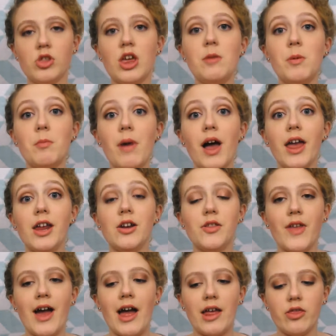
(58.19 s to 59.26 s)
Keep in
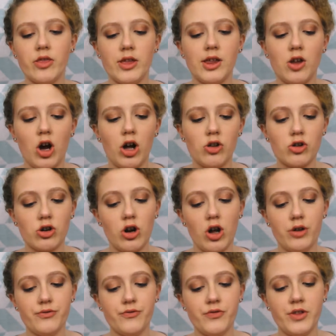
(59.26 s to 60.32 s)
mind that the color
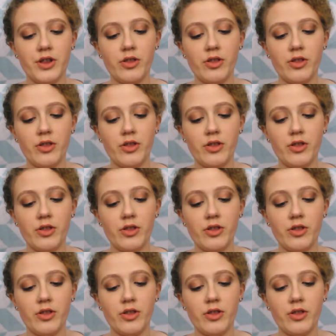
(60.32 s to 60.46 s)
of